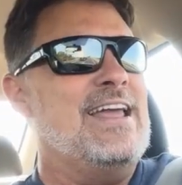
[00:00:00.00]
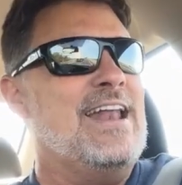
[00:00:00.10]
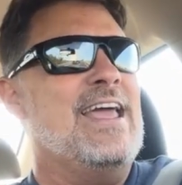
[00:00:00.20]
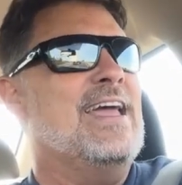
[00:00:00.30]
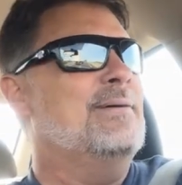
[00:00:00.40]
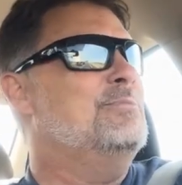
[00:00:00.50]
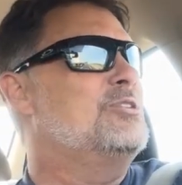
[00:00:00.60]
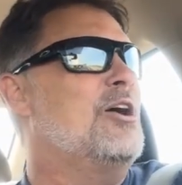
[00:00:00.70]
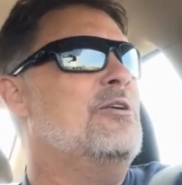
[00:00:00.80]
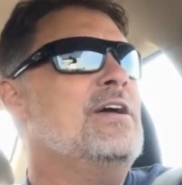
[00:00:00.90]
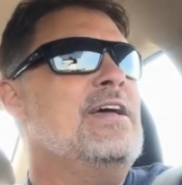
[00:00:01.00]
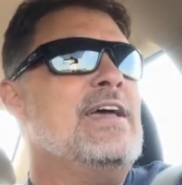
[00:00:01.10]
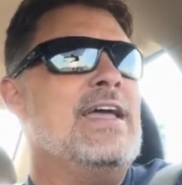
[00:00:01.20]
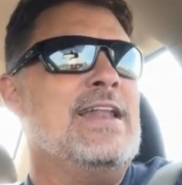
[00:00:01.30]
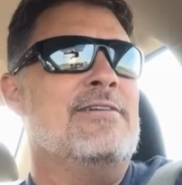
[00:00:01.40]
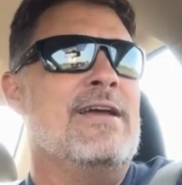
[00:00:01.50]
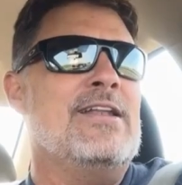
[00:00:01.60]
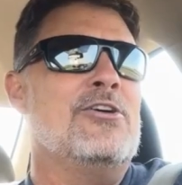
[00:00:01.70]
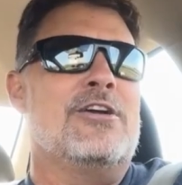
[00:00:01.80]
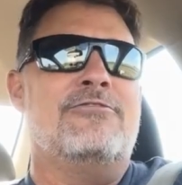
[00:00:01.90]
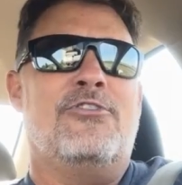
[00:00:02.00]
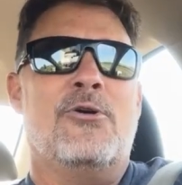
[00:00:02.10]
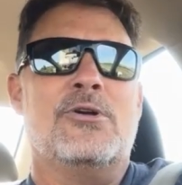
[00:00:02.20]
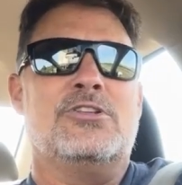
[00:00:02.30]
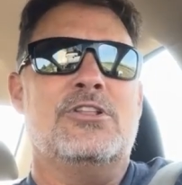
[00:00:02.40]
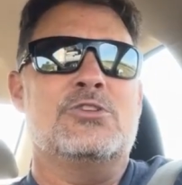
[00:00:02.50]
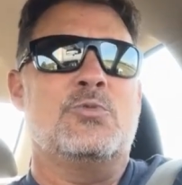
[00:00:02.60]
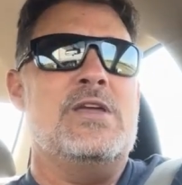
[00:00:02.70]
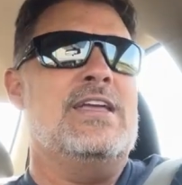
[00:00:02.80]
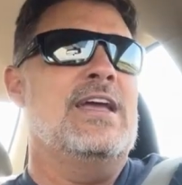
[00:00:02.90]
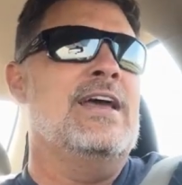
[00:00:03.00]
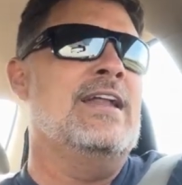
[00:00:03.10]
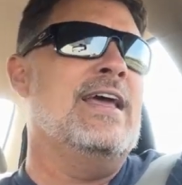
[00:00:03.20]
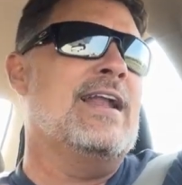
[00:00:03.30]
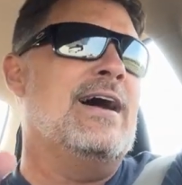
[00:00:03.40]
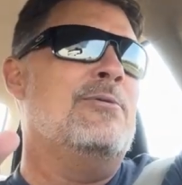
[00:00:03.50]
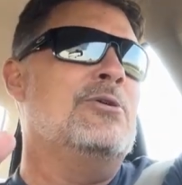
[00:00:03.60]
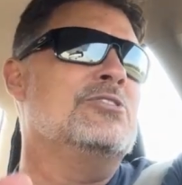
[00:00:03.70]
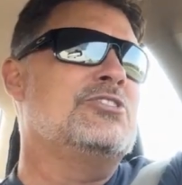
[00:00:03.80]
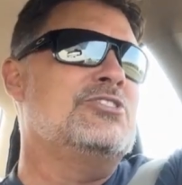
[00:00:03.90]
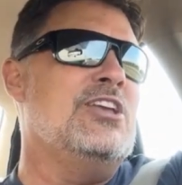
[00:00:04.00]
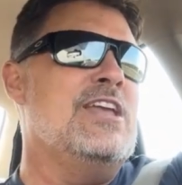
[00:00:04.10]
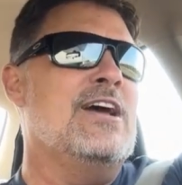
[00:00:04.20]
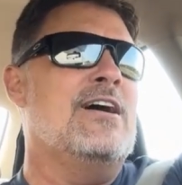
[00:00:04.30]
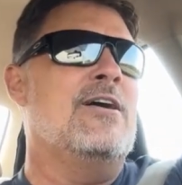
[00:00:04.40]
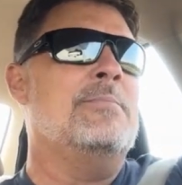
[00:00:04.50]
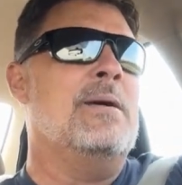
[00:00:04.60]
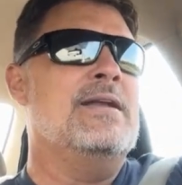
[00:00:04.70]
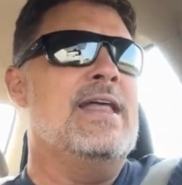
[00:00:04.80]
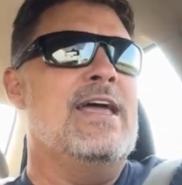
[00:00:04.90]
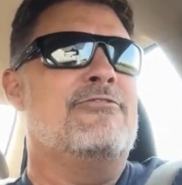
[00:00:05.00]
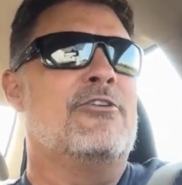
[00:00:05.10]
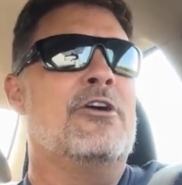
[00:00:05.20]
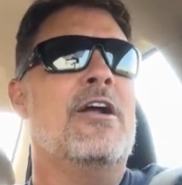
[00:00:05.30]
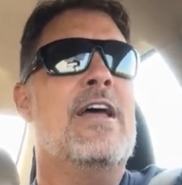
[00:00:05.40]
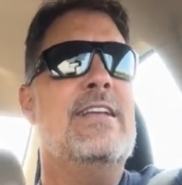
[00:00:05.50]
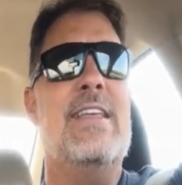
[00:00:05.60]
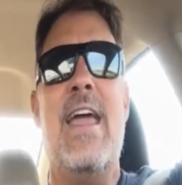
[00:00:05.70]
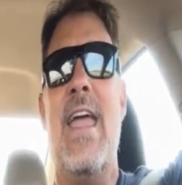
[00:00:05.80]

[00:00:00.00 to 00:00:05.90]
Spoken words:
a.m. So, any rate, looking forward to this weekend, and I will see you on Monday for day